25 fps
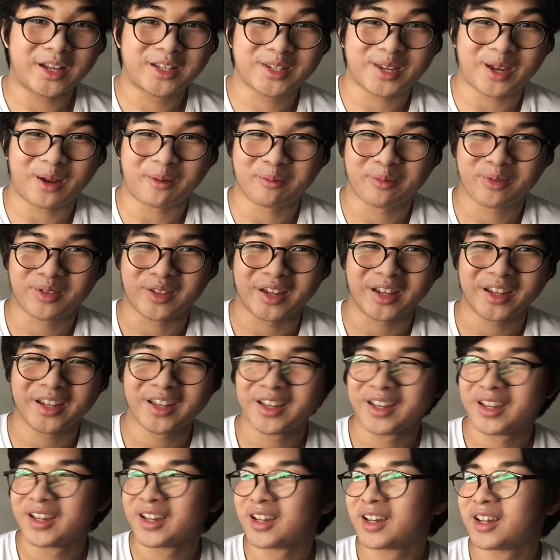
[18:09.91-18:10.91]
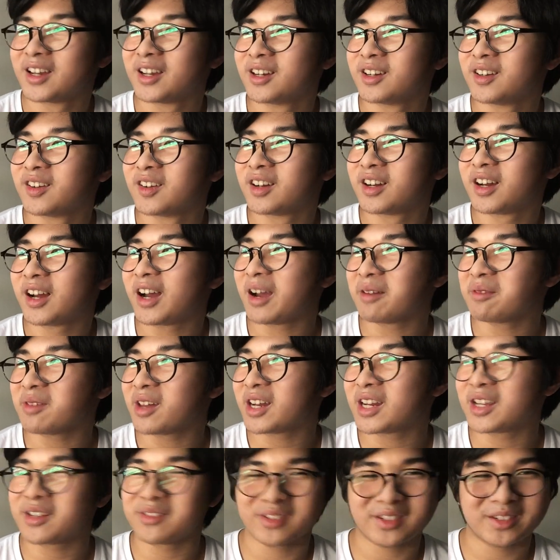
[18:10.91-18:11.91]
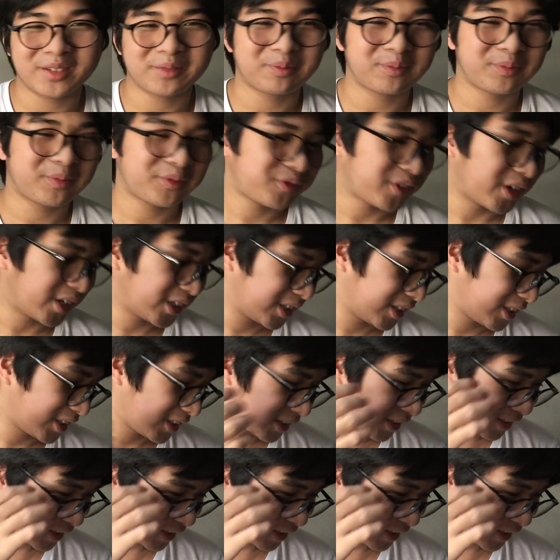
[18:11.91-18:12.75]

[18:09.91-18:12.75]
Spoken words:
something. I'm not even a professional